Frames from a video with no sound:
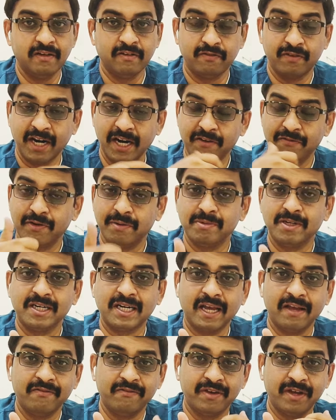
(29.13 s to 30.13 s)
right from the
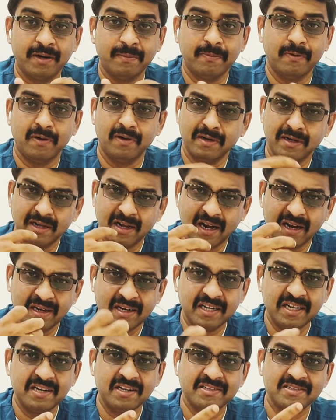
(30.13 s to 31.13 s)
time we are born,
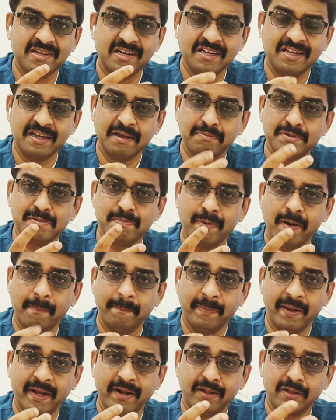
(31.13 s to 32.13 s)
continuously keeps
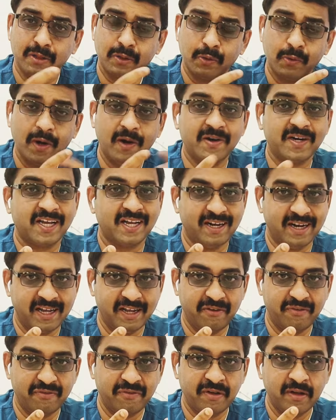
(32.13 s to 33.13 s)
pumping throughout our
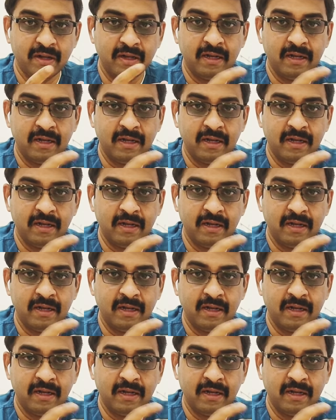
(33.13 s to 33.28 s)
life.